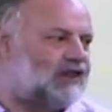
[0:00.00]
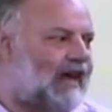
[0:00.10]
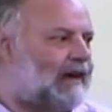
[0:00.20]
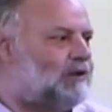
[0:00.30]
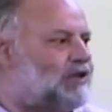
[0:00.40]
this in
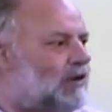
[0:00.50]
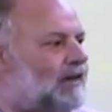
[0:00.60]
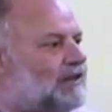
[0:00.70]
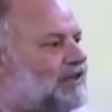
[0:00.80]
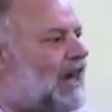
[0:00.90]
language you'll
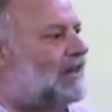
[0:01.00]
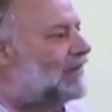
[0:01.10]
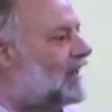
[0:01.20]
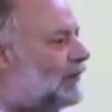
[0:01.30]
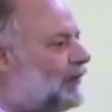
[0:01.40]
understand.
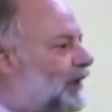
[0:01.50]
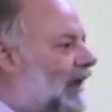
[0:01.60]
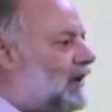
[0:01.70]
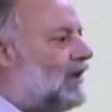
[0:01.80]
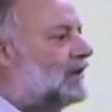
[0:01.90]
You'll never
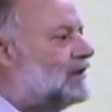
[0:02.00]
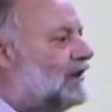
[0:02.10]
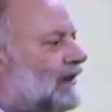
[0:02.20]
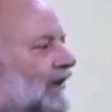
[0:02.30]
forget this.